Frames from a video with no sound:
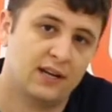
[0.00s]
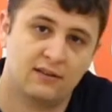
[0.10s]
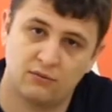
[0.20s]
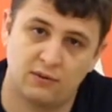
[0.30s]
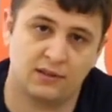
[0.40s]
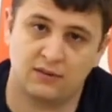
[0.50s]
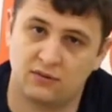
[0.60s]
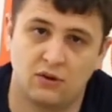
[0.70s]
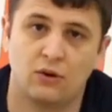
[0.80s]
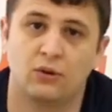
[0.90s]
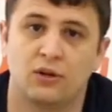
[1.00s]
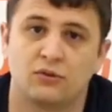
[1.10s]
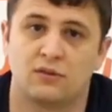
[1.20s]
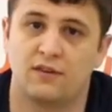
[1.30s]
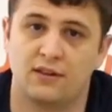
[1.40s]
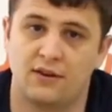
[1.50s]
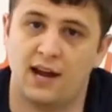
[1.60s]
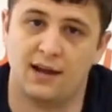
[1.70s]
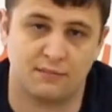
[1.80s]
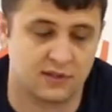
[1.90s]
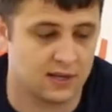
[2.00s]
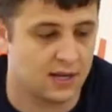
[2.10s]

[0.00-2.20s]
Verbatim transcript: as well as a whole host of other apps.